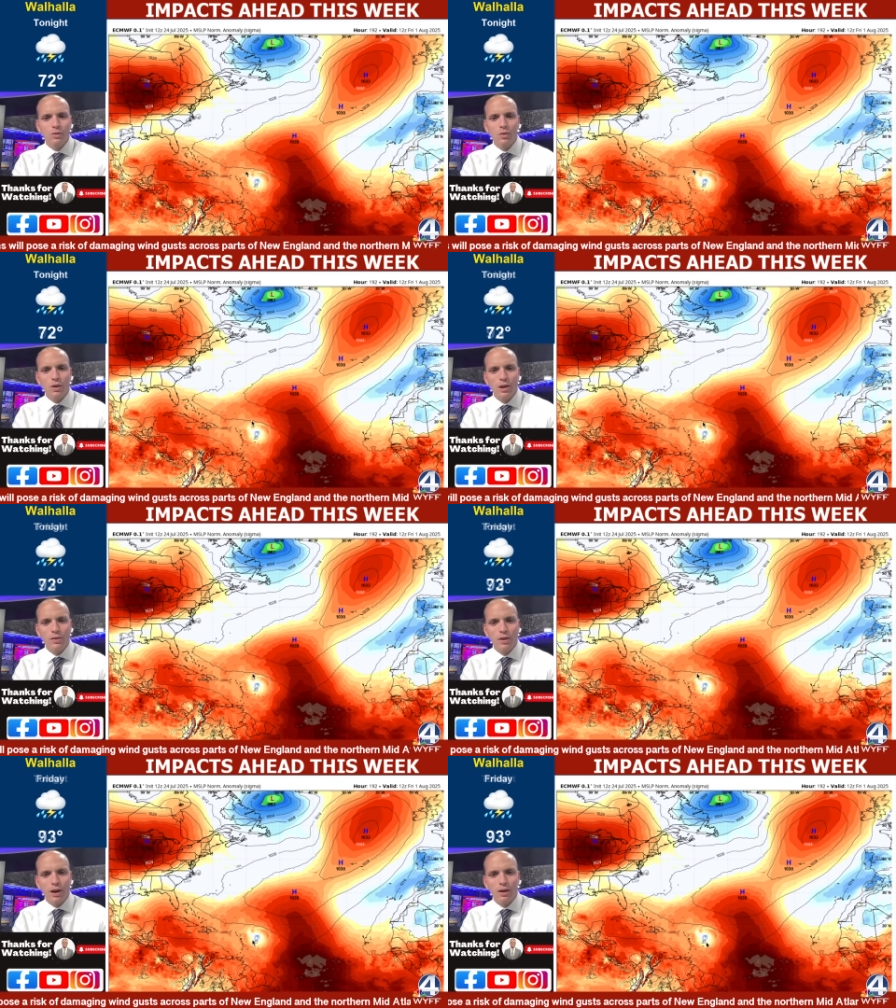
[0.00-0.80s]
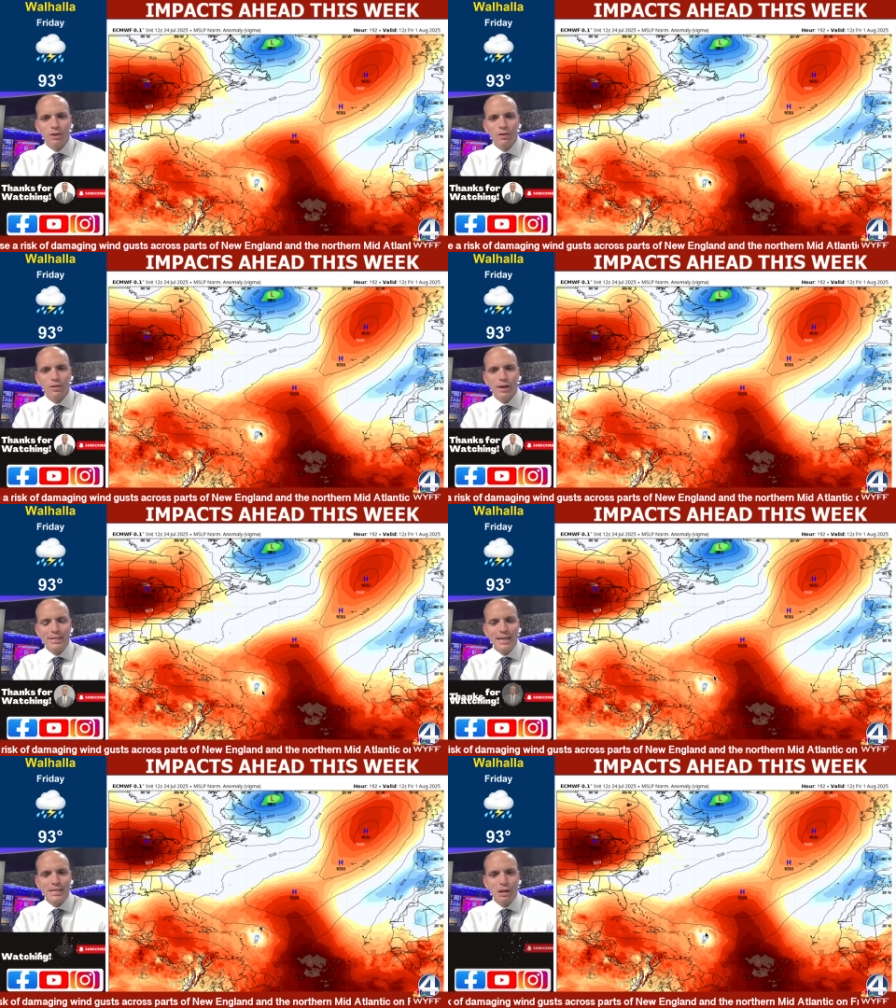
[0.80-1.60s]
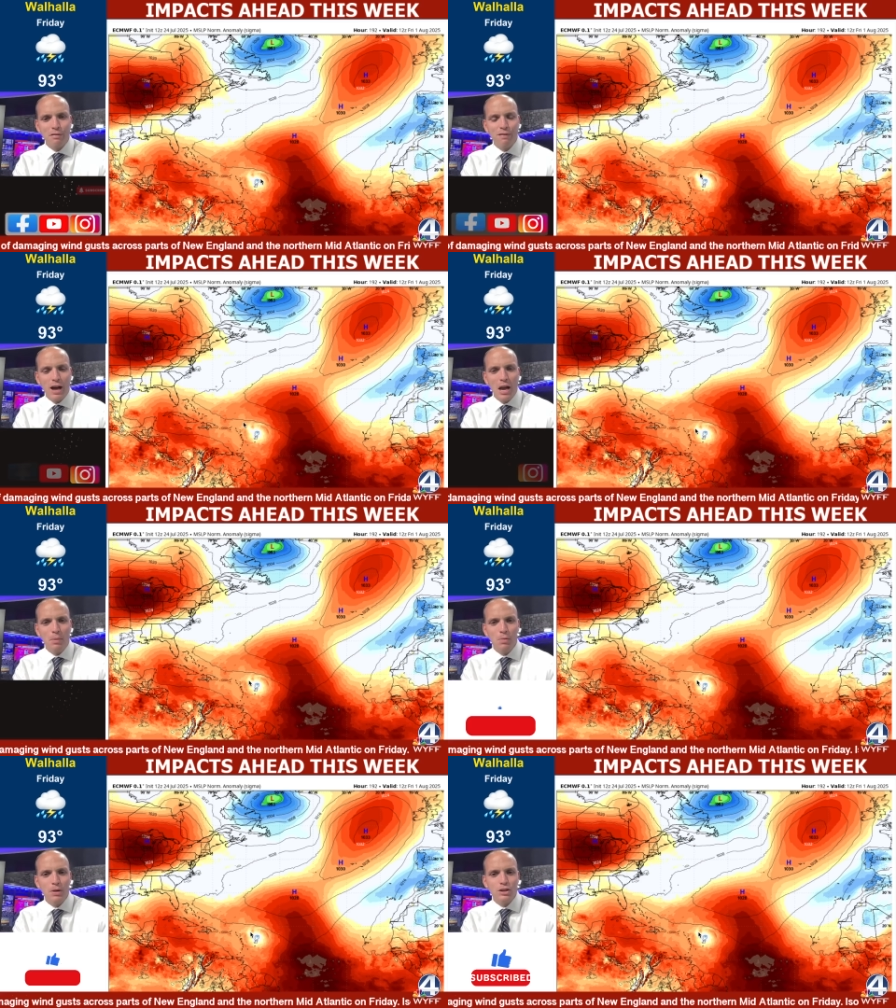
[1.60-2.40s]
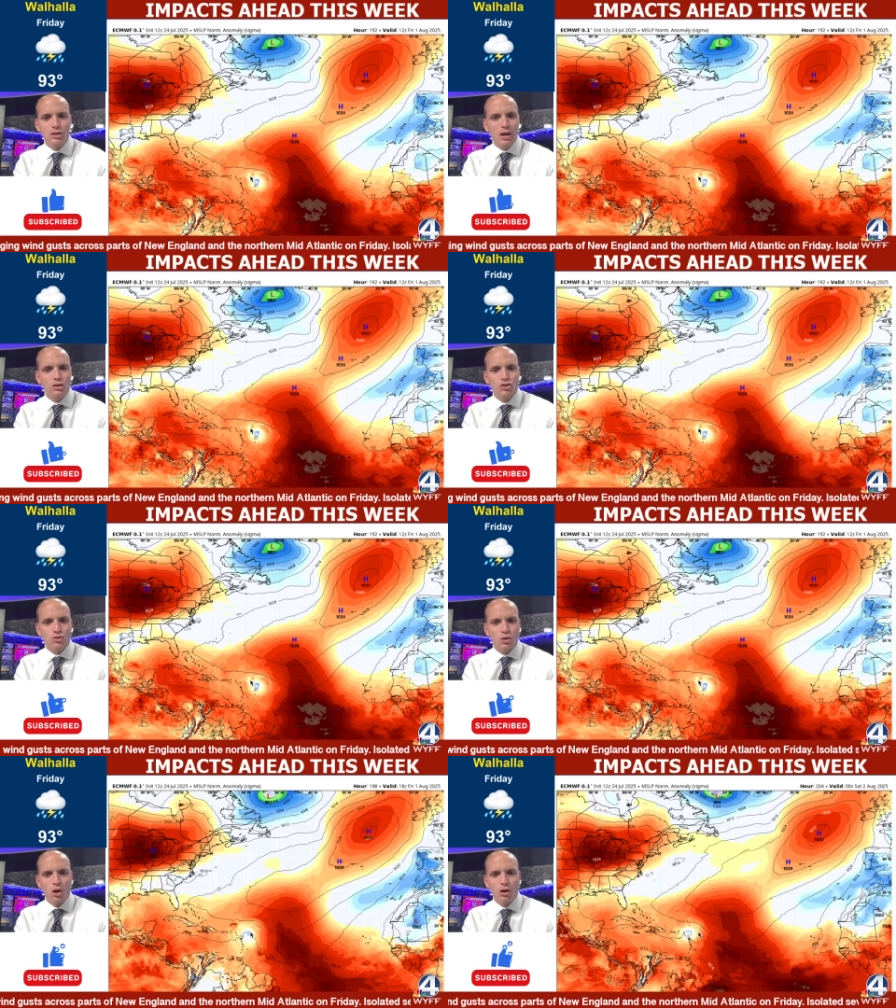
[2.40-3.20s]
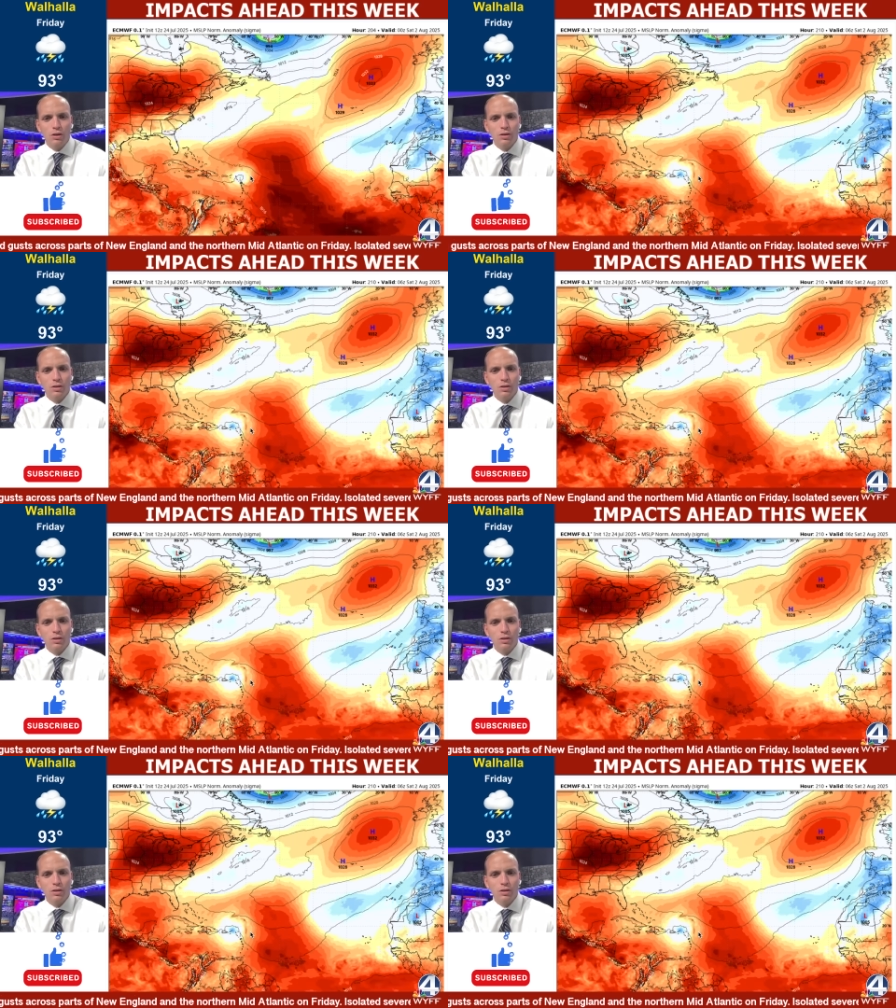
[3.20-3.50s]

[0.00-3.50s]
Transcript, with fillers: Right there. It's identifiable, but it's not strong.